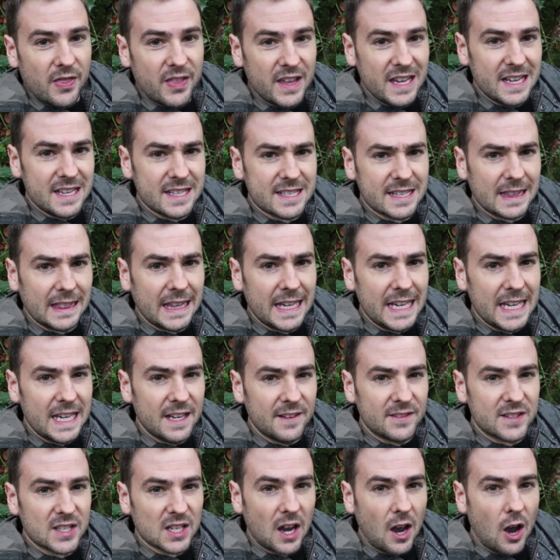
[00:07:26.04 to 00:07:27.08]
these
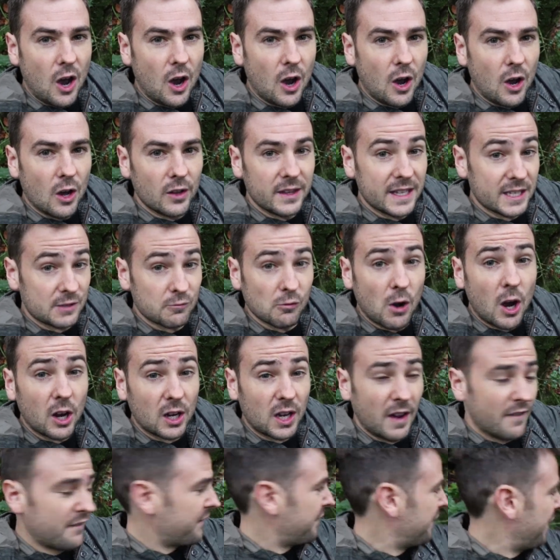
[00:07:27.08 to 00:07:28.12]
leaves on this
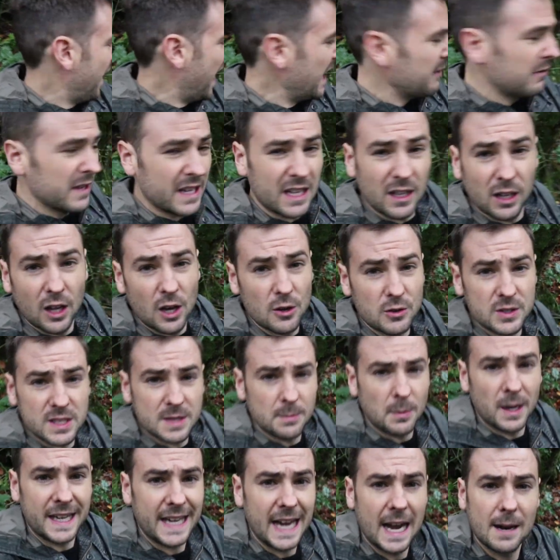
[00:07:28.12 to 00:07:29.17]
rock are very close
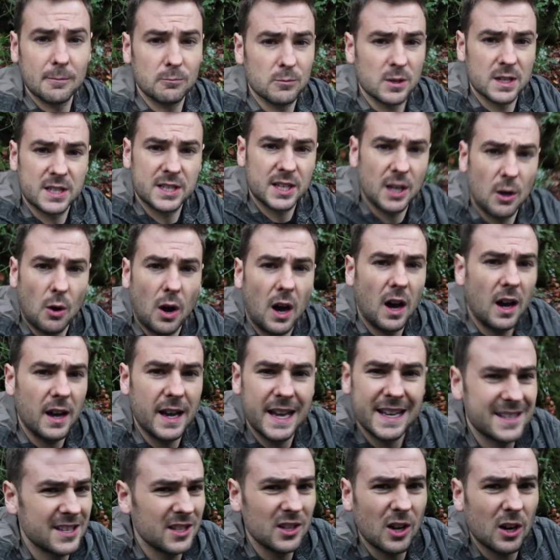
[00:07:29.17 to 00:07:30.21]
to my camera, so
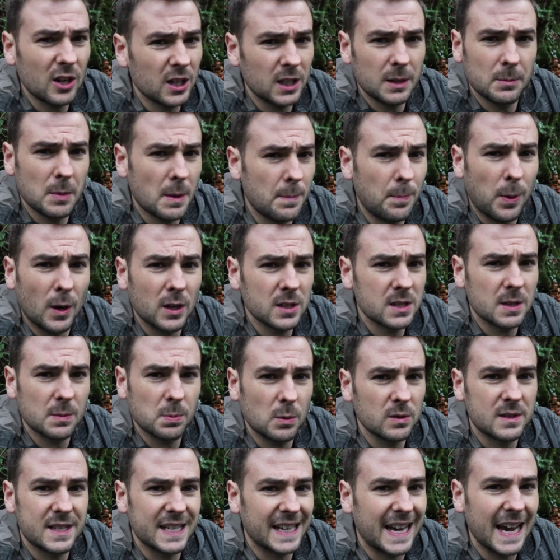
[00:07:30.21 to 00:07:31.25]
it's not gonna be
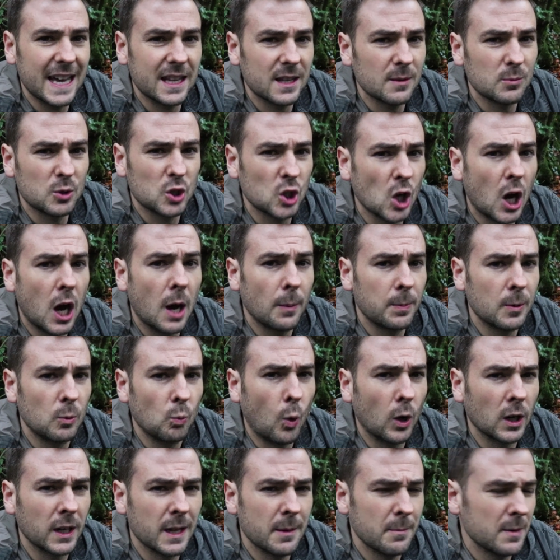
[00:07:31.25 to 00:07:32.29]
possible to get them sharp
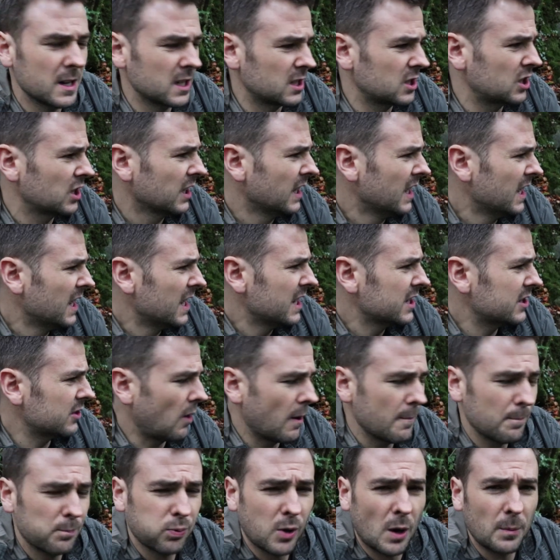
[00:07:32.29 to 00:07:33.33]
in one image.
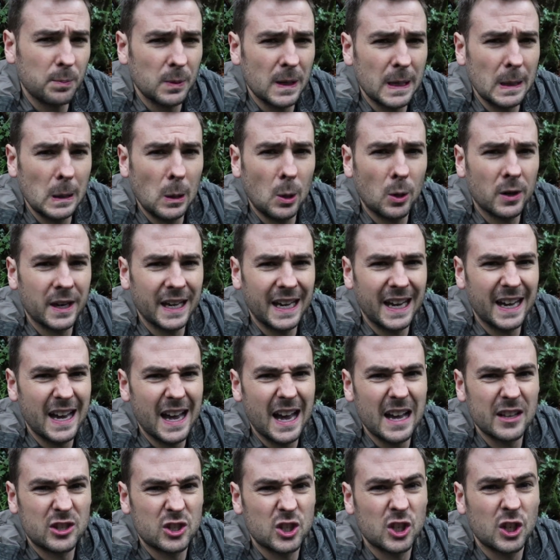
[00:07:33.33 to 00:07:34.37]
So I'm probably looking
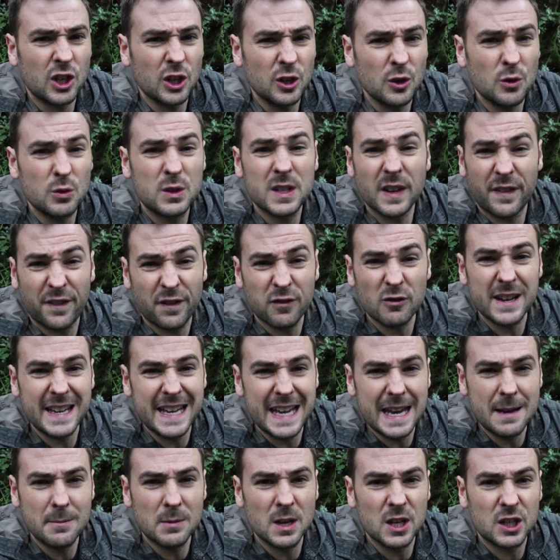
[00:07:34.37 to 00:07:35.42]
at a
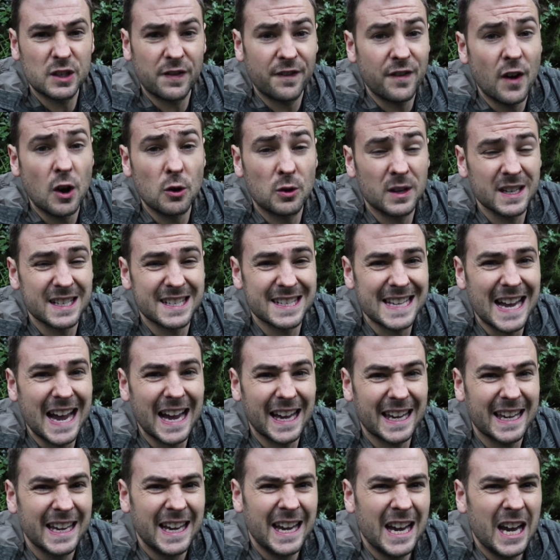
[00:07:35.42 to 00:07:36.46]
2-3 image focus
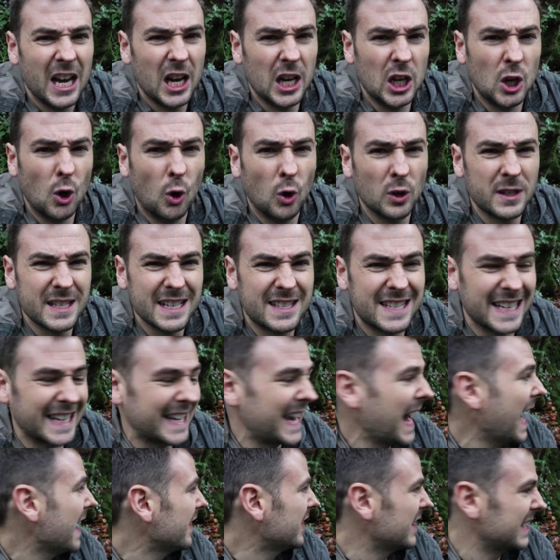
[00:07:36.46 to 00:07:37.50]
stack in order to
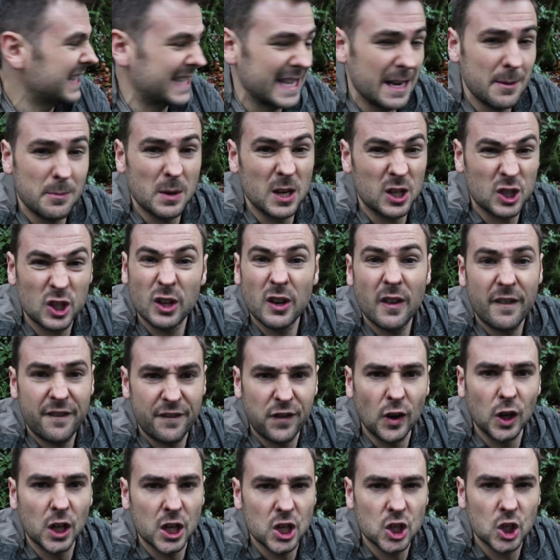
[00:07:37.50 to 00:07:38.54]
get this image
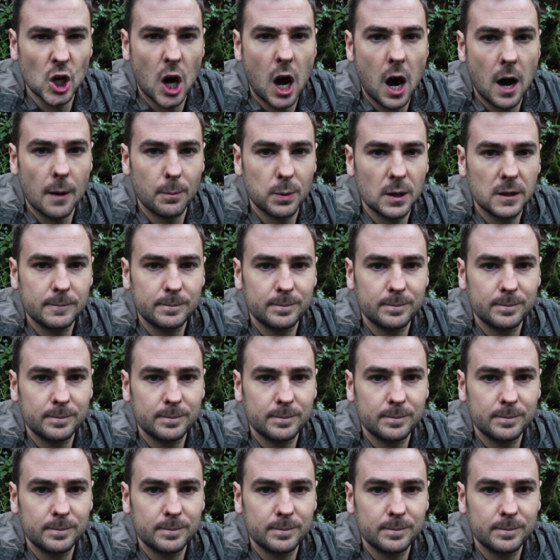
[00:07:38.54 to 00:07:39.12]
fully sharp.